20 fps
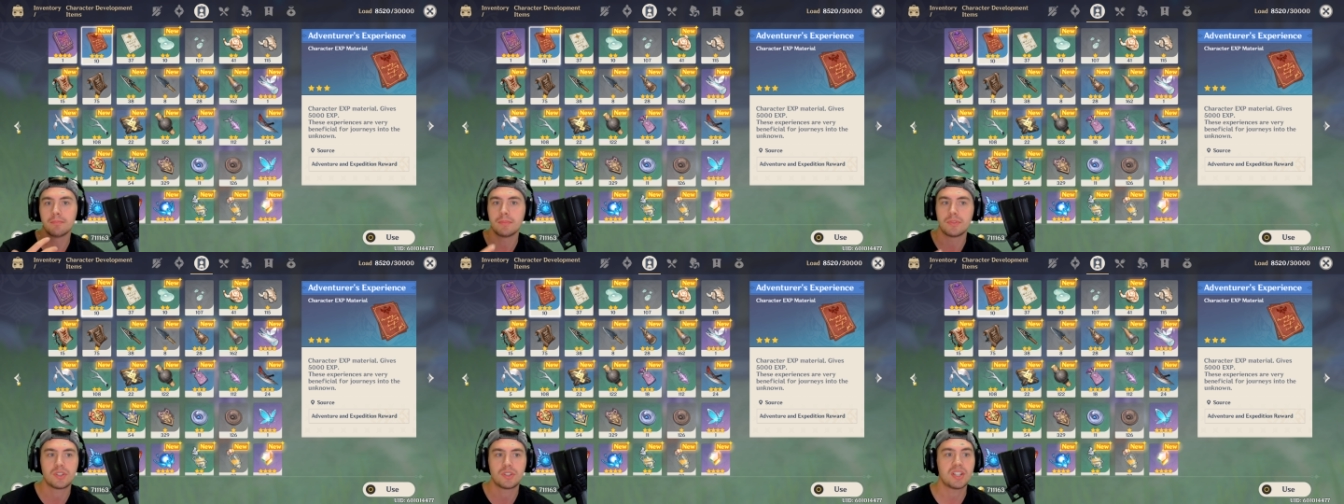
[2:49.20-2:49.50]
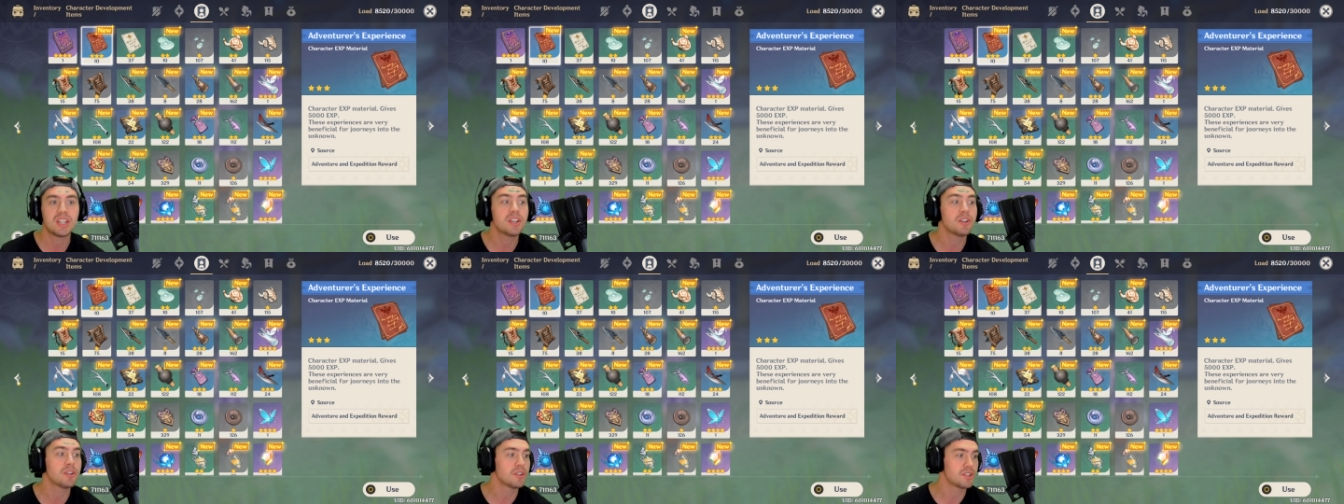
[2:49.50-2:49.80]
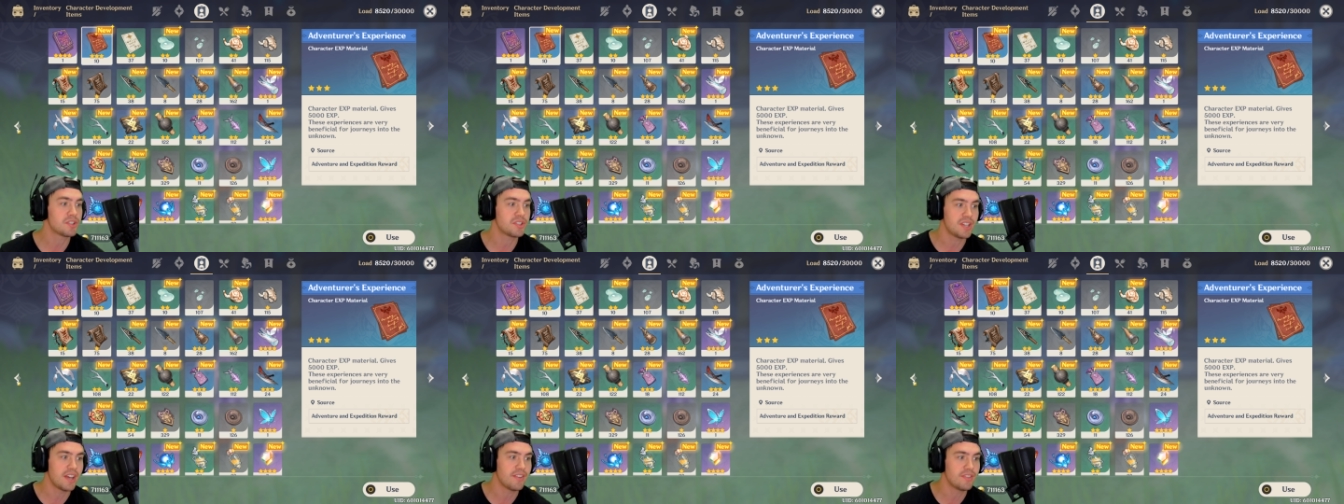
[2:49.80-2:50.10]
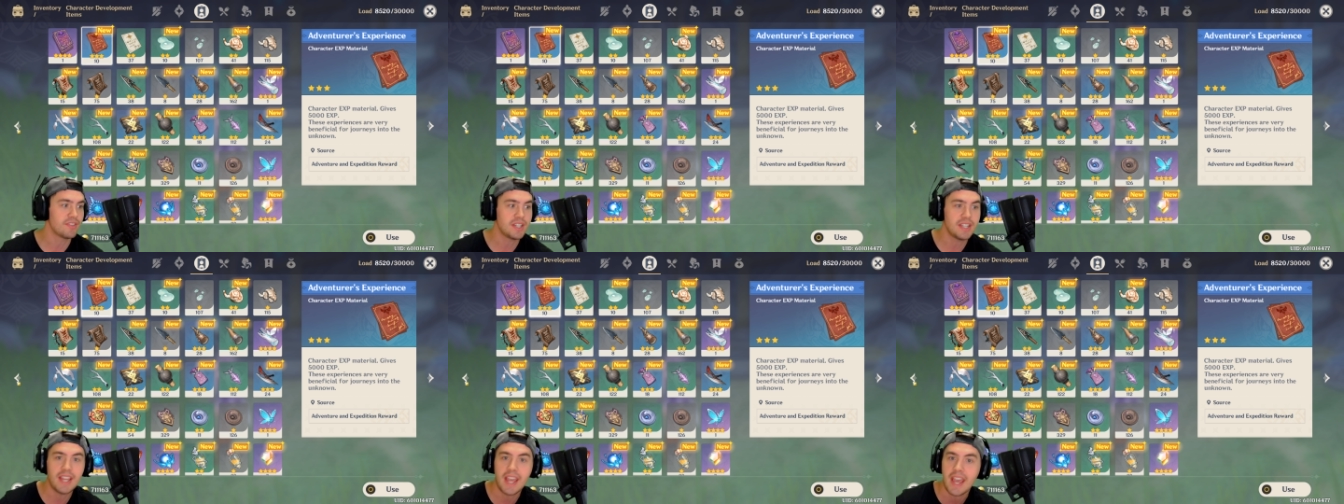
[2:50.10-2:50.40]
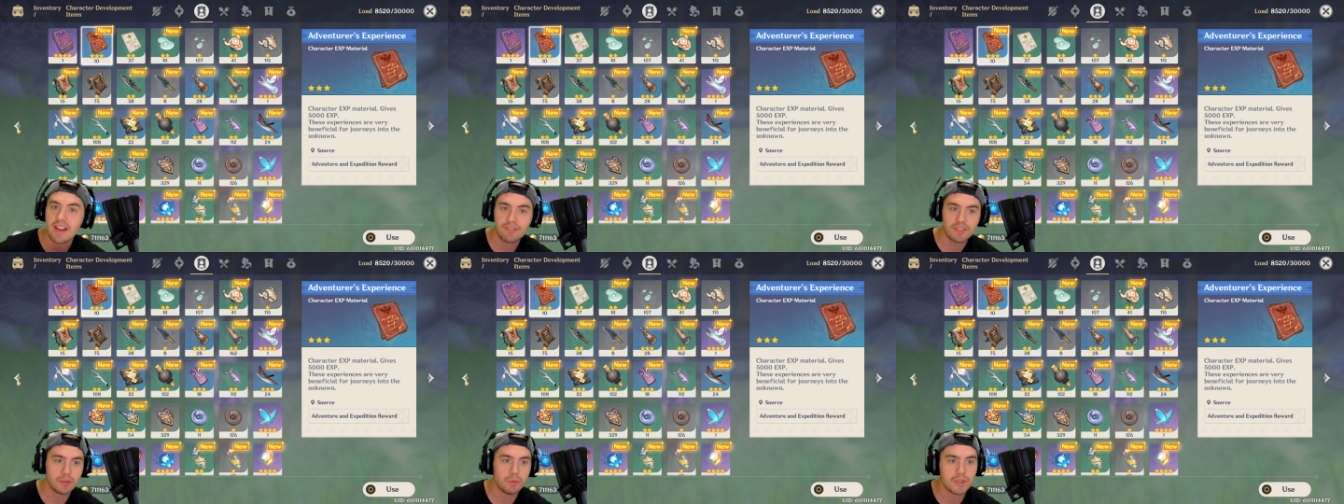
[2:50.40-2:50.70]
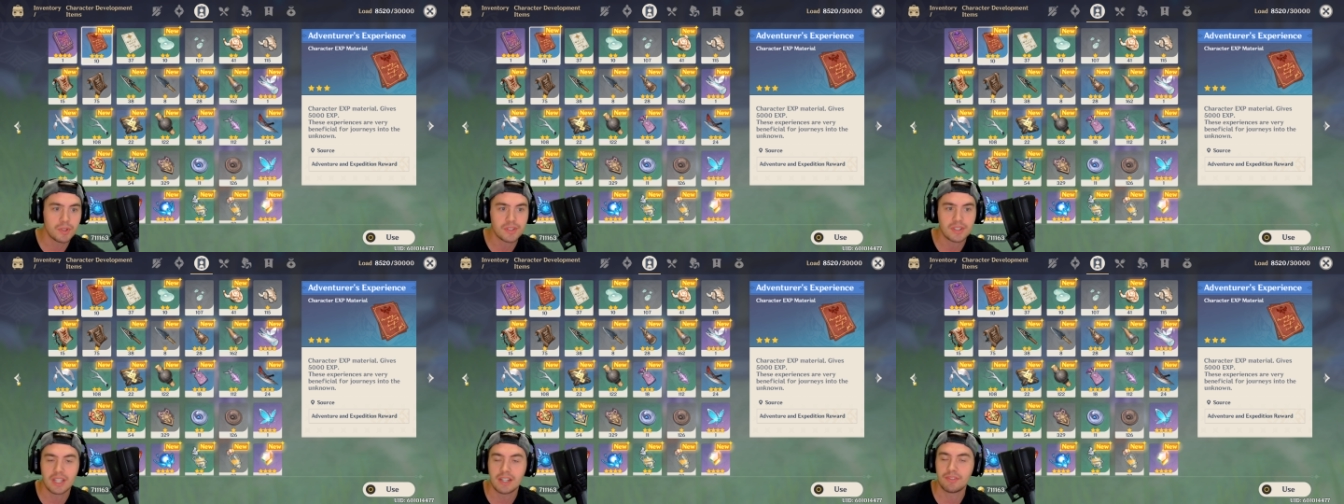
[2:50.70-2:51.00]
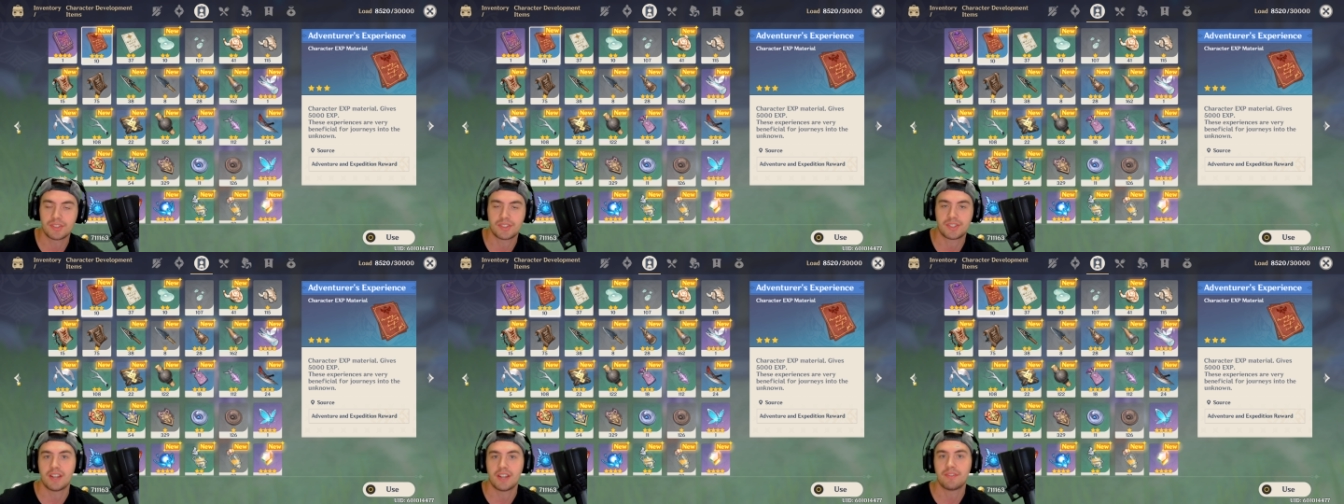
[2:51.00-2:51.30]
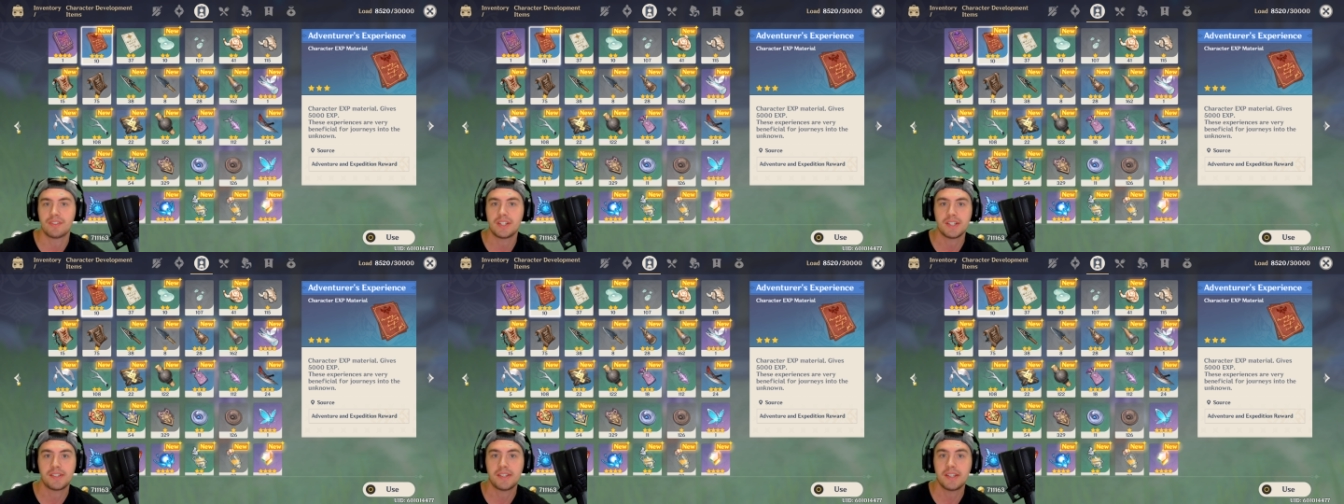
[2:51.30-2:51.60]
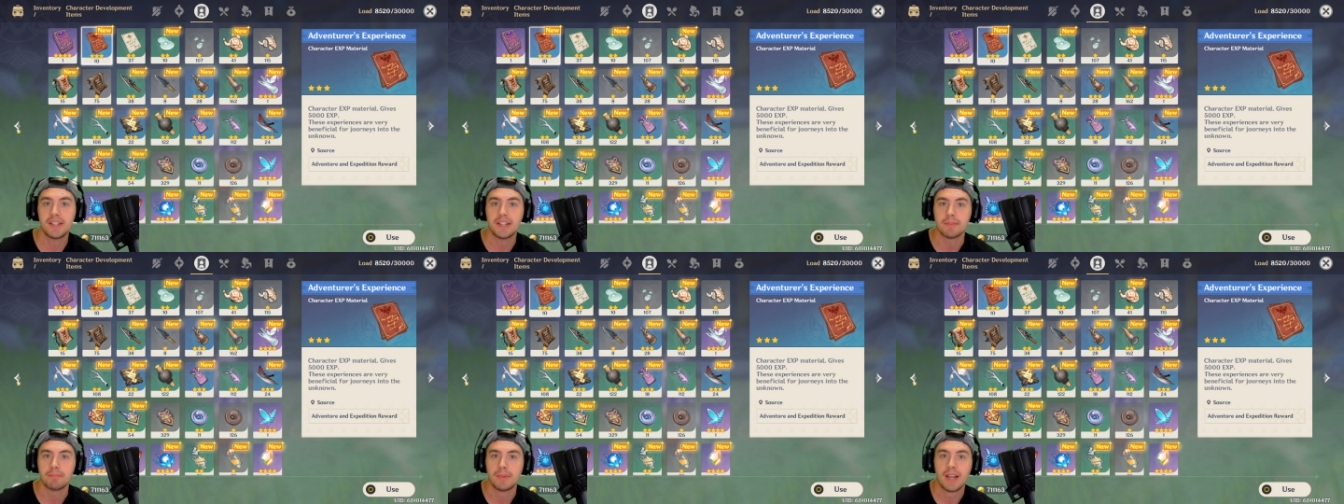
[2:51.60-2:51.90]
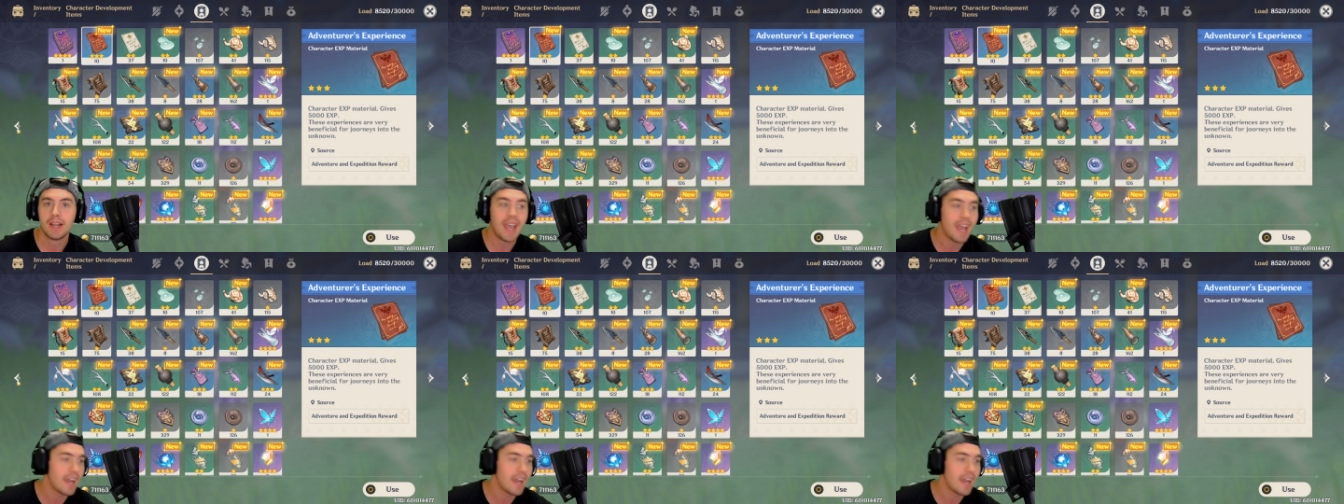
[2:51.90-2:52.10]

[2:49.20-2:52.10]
tier seventy, everyone's level seventy team.